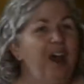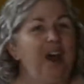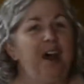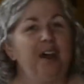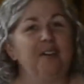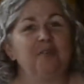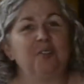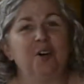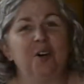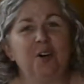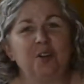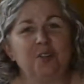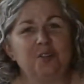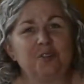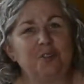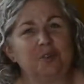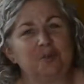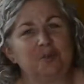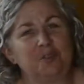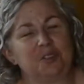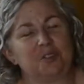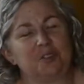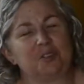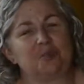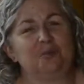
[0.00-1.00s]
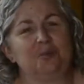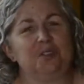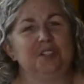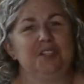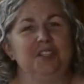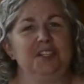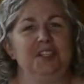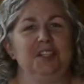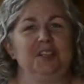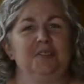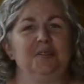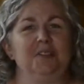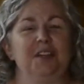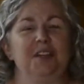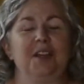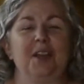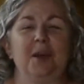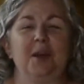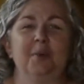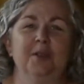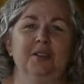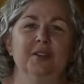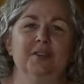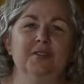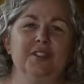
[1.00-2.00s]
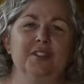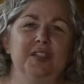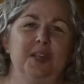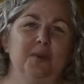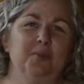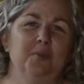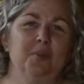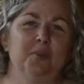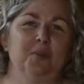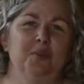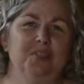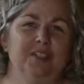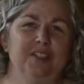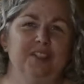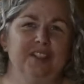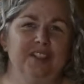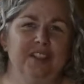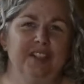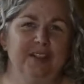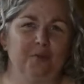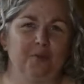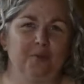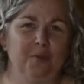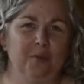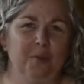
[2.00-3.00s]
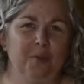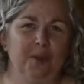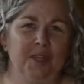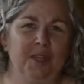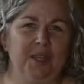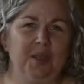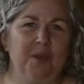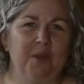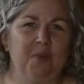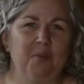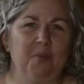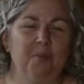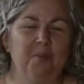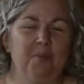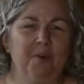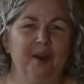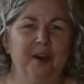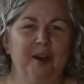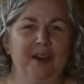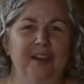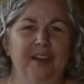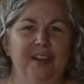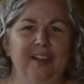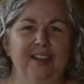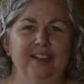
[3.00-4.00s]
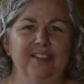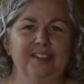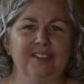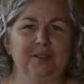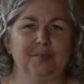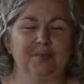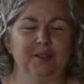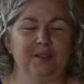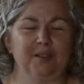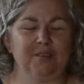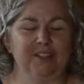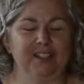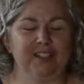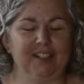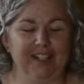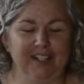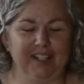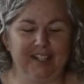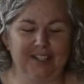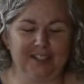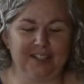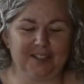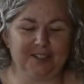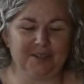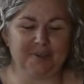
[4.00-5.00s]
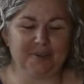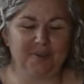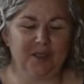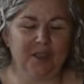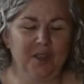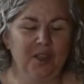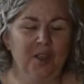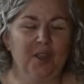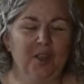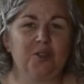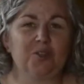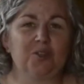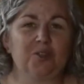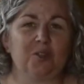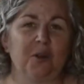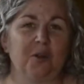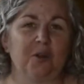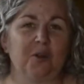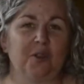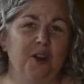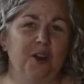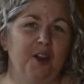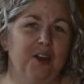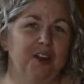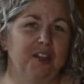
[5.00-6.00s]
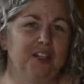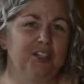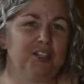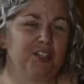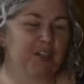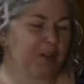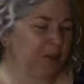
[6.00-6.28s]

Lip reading: I've also just received a couple of samples knit for me by some lovely ladies, so I thought I'd share